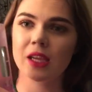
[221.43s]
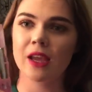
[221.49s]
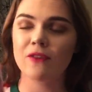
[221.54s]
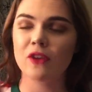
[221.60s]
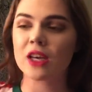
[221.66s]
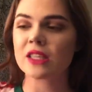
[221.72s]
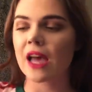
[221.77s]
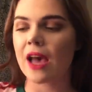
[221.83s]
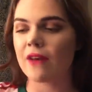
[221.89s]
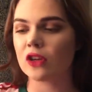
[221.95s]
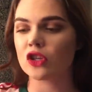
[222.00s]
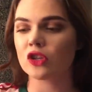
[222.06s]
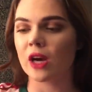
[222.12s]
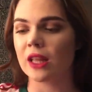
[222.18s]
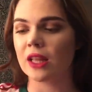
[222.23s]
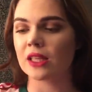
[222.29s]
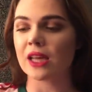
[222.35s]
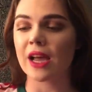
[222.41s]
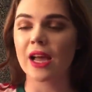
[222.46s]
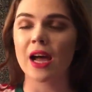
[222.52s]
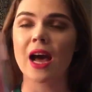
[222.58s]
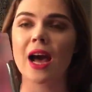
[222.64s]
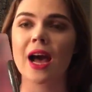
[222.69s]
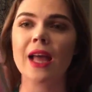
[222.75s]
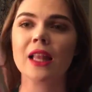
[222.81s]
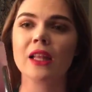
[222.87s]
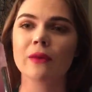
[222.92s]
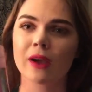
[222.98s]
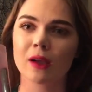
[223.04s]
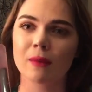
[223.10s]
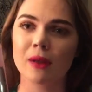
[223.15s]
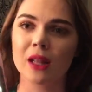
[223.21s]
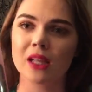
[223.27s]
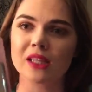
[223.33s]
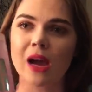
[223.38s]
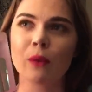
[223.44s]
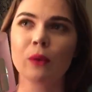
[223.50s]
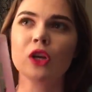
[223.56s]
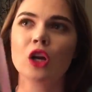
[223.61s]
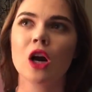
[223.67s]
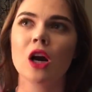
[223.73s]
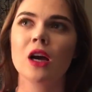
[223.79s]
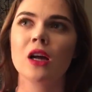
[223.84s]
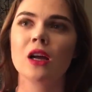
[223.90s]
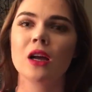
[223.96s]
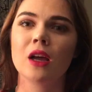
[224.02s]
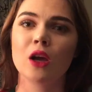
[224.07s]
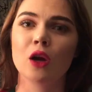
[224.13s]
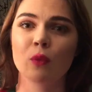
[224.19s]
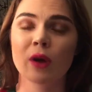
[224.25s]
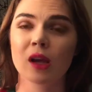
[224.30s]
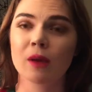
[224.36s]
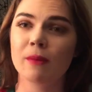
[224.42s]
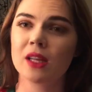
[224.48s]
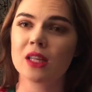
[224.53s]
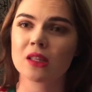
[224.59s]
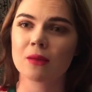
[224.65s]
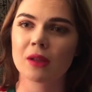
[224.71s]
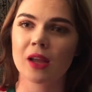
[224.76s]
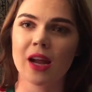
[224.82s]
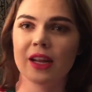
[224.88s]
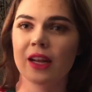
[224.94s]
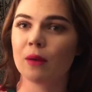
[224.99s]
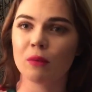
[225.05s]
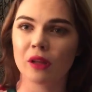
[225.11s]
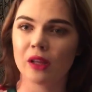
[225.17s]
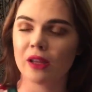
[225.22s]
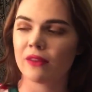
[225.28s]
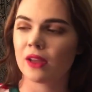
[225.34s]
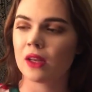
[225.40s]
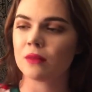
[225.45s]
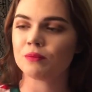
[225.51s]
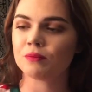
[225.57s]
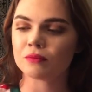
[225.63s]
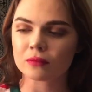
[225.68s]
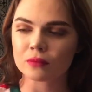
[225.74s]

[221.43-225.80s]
If you guys haven't tried this, I highly recommend it. I would not recommend something I didn't believe in.